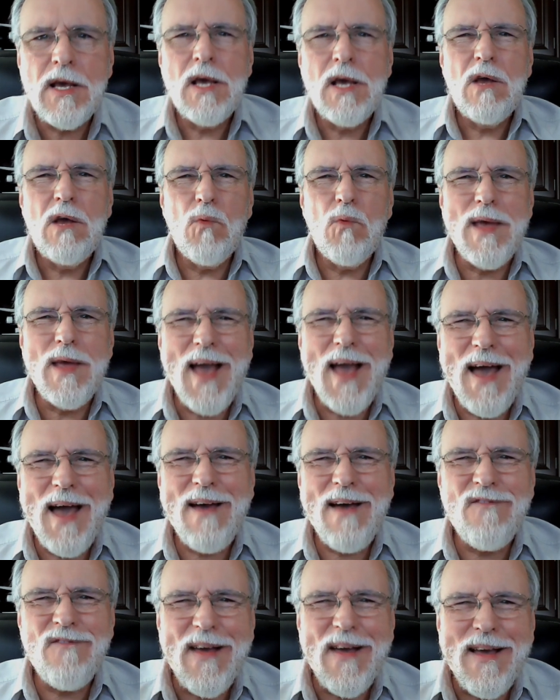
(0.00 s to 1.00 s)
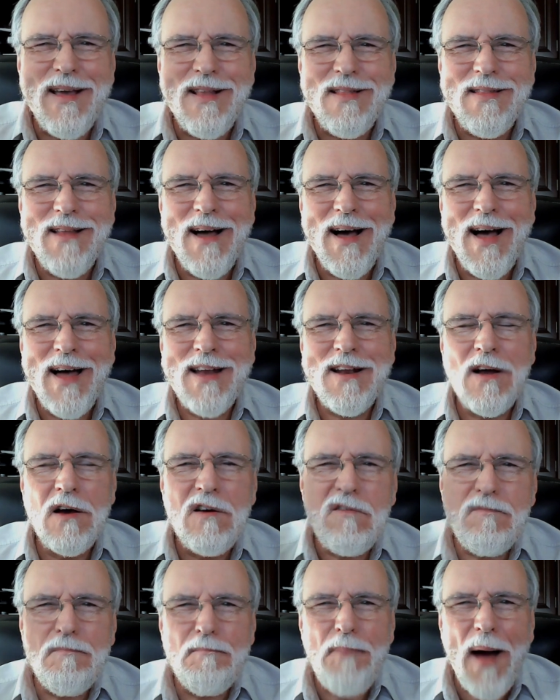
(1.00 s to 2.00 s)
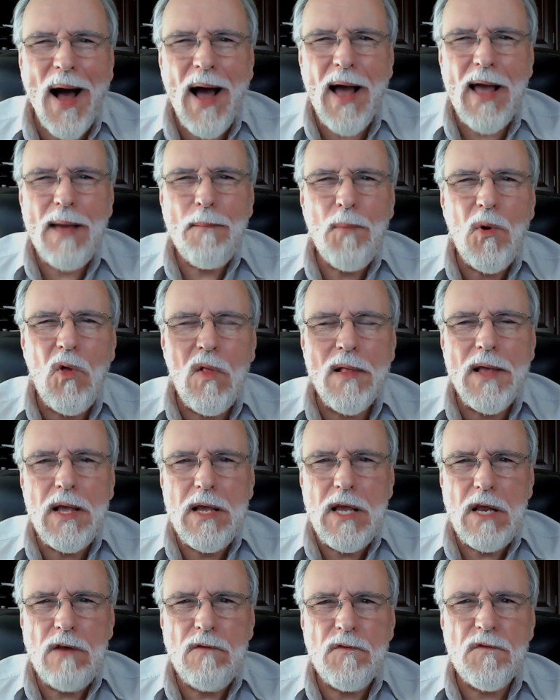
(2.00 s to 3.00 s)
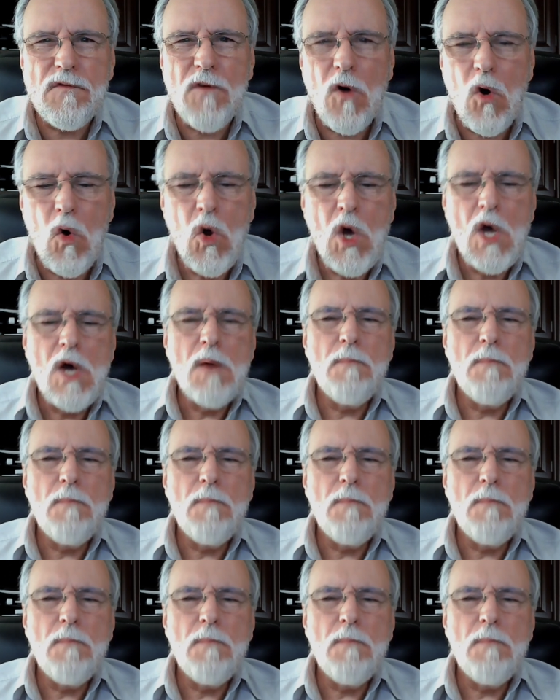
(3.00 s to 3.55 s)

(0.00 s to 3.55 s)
We have a lot of Bible info,